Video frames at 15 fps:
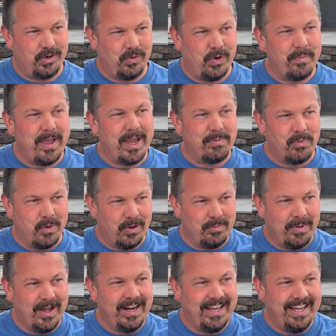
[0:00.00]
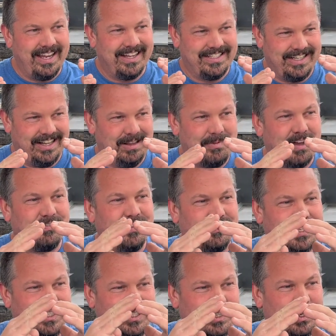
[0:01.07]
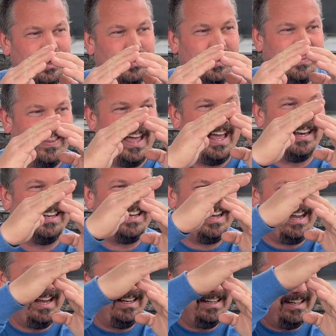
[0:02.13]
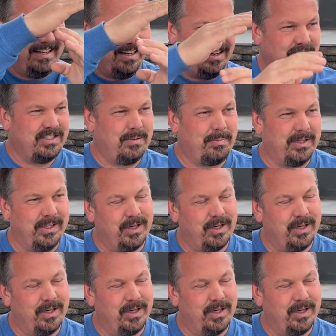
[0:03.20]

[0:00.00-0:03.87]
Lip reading: will make more money until about 52 when that kind of goes up a little